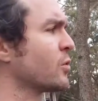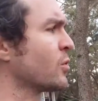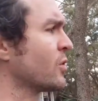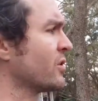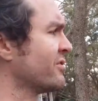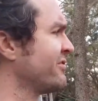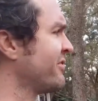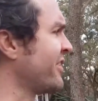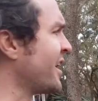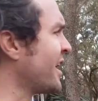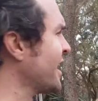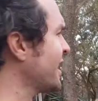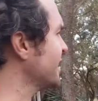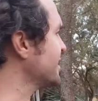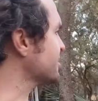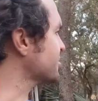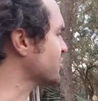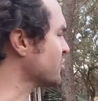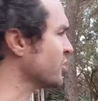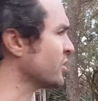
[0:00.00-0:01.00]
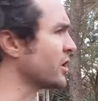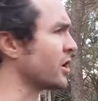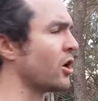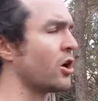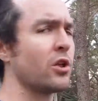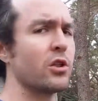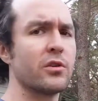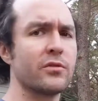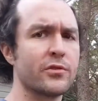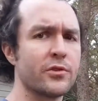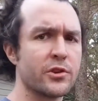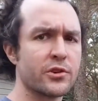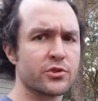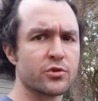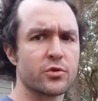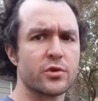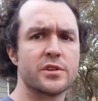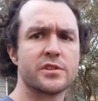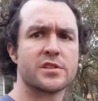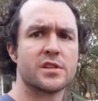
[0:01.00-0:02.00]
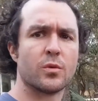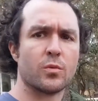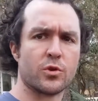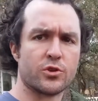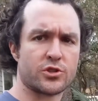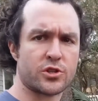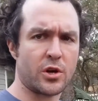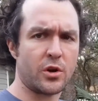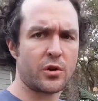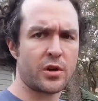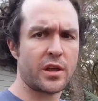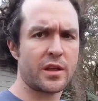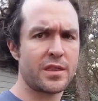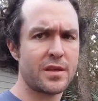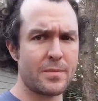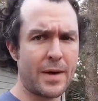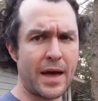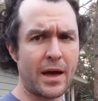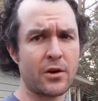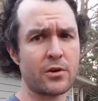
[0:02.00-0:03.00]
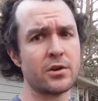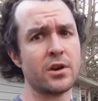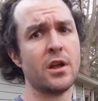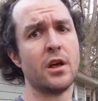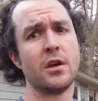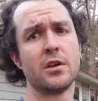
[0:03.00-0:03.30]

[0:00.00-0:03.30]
were vines growing all over the trees that were choking them out.